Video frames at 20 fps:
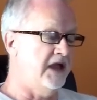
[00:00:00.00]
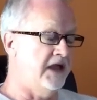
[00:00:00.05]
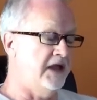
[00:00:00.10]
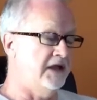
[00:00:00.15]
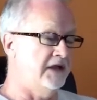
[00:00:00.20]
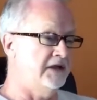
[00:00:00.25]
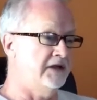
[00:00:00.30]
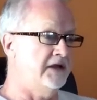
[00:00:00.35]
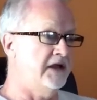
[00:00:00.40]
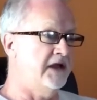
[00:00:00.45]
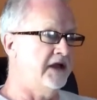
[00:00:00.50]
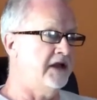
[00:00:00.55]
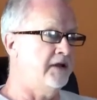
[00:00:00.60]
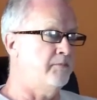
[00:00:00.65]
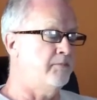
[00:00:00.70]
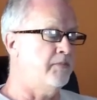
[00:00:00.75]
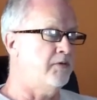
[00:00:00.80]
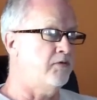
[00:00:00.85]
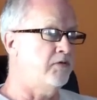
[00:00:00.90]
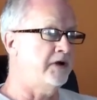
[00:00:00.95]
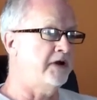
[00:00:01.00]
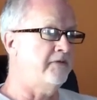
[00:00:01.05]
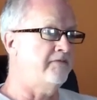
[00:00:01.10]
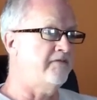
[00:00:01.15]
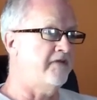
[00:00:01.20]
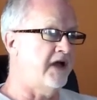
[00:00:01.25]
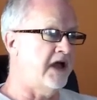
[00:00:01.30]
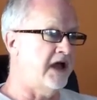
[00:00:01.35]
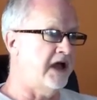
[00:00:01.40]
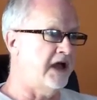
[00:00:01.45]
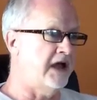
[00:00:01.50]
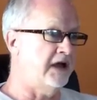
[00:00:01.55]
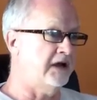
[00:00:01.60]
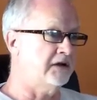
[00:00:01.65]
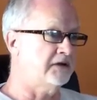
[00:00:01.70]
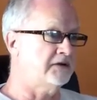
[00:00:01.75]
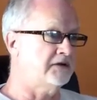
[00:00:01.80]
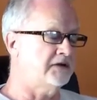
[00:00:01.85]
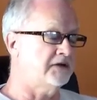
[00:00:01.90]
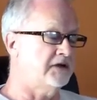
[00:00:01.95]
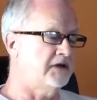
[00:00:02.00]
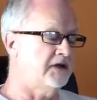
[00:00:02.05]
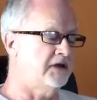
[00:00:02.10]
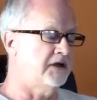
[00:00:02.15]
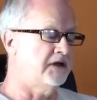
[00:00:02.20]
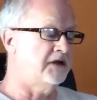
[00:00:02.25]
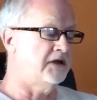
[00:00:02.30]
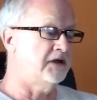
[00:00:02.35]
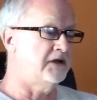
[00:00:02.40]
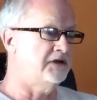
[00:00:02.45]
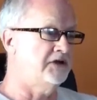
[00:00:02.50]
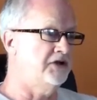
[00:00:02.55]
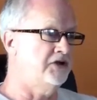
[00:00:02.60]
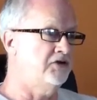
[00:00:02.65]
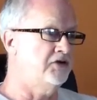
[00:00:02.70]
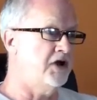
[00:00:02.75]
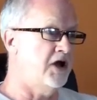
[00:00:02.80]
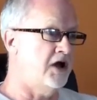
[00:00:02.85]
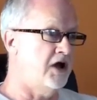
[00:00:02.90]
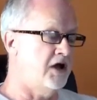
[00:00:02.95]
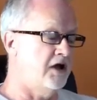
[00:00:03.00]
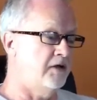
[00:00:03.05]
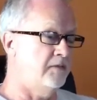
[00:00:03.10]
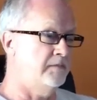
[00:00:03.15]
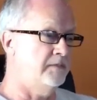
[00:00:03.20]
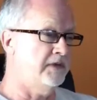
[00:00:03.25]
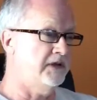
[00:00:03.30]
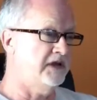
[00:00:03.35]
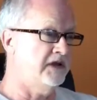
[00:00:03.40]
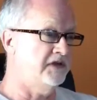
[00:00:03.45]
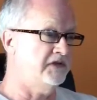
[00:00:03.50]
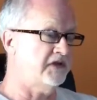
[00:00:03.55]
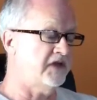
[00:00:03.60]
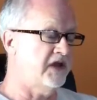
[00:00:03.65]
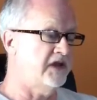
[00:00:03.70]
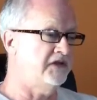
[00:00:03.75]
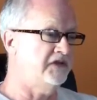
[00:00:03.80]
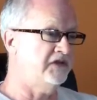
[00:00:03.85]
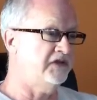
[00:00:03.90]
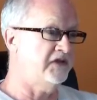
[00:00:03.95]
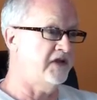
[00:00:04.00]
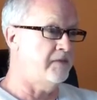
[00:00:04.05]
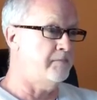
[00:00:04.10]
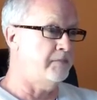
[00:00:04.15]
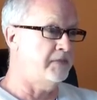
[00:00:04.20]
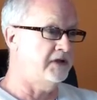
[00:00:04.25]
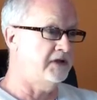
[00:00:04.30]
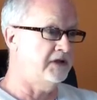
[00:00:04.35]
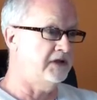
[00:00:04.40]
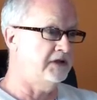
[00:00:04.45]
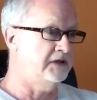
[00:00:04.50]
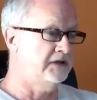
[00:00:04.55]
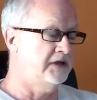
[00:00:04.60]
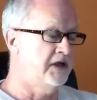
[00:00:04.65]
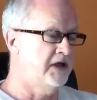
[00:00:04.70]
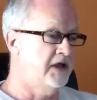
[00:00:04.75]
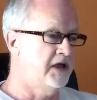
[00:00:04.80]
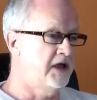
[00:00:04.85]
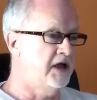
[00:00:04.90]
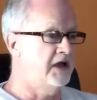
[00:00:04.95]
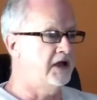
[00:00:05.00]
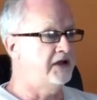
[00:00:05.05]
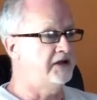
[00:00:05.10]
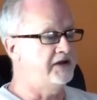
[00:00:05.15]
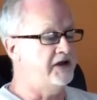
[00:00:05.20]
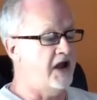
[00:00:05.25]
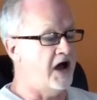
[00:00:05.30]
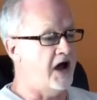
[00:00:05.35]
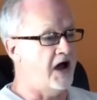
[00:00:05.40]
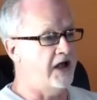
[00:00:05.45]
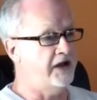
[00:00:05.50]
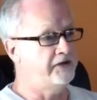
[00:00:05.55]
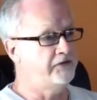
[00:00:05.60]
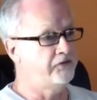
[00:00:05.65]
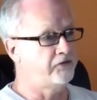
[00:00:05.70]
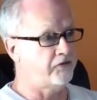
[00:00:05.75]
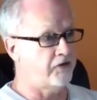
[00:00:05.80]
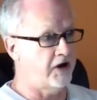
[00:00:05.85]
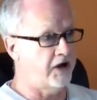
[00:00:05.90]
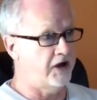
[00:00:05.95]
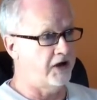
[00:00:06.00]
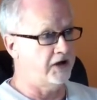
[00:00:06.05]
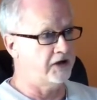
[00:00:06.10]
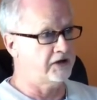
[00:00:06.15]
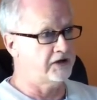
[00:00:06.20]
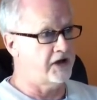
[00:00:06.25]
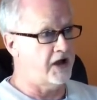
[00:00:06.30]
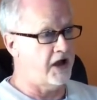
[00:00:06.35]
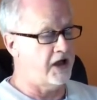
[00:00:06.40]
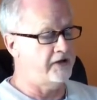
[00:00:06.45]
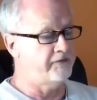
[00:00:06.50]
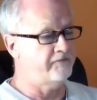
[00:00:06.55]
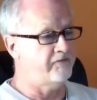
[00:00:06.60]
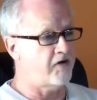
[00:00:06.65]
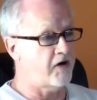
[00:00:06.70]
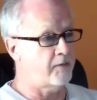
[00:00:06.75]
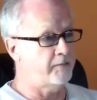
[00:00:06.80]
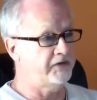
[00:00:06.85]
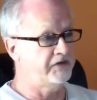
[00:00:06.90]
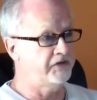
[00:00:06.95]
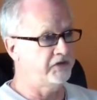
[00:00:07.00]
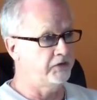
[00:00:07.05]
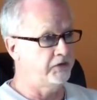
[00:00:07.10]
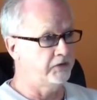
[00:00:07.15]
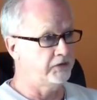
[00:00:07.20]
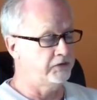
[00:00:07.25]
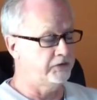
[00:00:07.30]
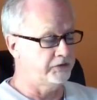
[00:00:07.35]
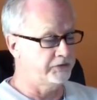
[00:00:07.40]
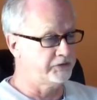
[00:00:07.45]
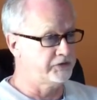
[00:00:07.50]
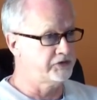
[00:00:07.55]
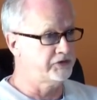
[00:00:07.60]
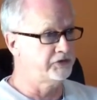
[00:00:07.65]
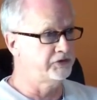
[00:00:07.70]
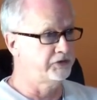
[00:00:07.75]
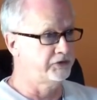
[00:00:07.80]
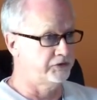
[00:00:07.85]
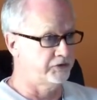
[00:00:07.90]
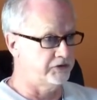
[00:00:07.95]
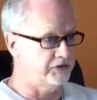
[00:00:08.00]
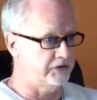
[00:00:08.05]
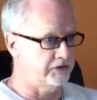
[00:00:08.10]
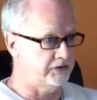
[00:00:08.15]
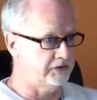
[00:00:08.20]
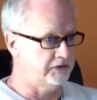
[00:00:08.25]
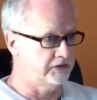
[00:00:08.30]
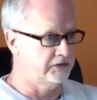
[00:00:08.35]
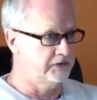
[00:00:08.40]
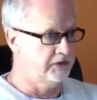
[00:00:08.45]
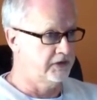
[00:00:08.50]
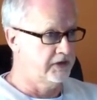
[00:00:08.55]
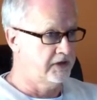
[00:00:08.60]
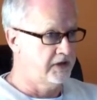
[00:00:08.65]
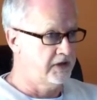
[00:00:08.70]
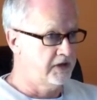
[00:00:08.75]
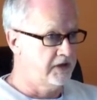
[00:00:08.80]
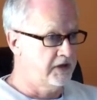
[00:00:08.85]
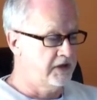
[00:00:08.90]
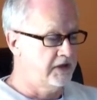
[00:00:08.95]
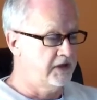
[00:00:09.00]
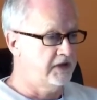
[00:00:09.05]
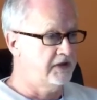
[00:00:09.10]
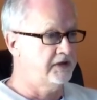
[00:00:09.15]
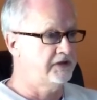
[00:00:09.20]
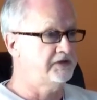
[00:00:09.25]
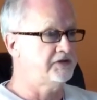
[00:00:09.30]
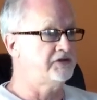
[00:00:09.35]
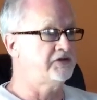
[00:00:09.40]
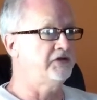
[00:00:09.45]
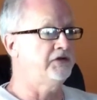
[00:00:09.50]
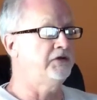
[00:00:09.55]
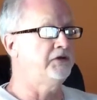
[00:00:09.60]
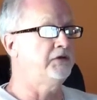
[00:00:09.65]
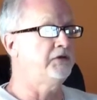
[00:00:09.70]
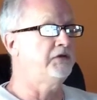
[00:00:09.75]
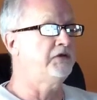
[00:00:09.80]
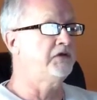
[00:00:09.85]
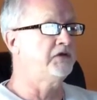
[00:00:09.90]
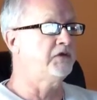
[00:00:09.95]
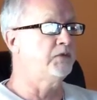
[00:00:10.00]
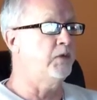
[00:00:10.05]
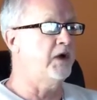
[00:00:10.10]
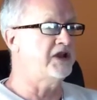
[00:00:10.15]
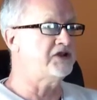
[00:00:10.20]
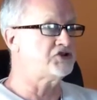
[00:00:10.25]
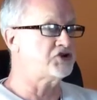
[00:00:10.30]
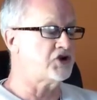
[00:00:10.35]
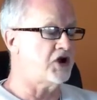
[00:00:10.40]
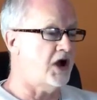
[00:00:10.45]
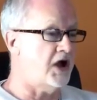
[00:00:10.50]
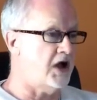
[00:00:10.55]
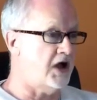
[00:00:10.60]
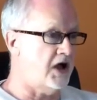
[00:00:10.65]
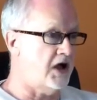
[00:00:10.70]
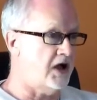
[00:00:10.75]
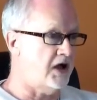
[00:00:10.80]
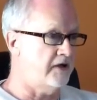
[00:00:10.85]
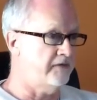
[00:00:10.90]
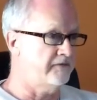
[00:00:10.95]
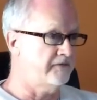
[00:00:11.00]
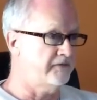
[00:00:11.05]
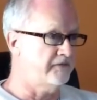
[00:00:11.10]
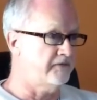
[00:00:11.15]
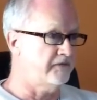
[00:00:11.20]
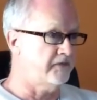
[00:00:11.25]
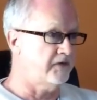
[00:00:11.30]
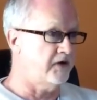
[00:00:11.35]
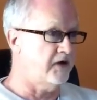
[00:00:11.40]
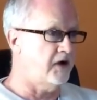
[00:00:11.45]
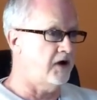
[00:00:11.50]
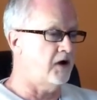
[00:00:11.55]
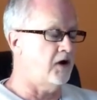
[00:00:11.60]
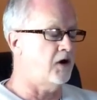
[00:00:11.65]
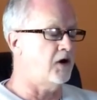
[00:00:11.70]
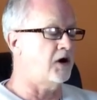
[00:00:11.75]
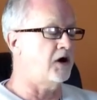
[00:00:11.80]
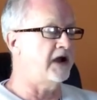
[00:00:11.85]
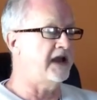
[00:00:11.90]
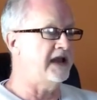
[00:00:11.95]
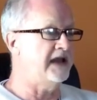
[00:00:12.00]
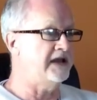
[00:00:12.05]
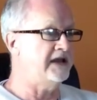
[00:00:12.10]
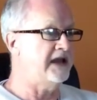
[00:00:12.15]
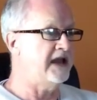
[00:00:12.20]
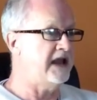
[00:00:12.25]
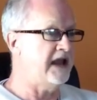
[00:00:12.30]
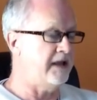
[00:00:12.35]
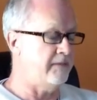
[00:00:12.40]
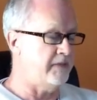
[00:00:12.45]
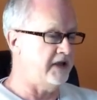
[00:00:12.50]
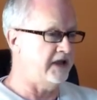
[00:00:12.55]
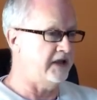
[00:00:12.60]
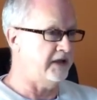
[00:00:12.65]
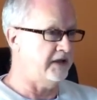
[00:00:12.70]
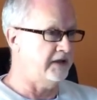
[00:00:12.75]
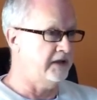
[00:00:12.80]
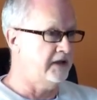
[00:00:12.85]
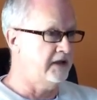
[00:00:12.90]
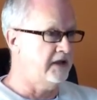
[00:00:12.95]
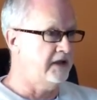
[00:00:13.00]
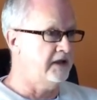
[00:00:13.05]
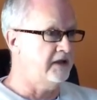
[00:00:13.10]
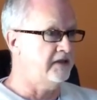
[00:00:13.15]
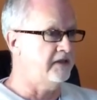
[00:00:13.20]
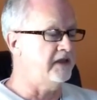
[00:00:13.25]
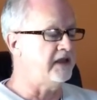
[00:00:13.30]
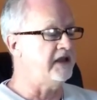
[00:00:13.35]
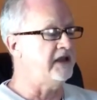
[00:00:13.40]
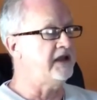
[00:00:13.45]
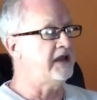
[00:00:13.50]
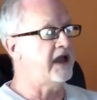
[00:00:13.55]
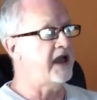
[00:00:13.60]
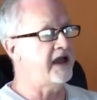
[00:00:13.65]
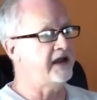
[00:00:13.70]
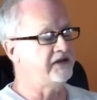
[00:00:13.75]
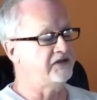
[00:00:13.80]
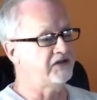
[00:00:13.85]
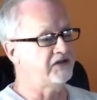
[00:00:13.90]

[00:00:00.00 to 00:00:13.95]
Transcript: And in point of fact, uh, NuCalm is a simple, non-drug, non-pharmaceutical tool to switch off or inhibit the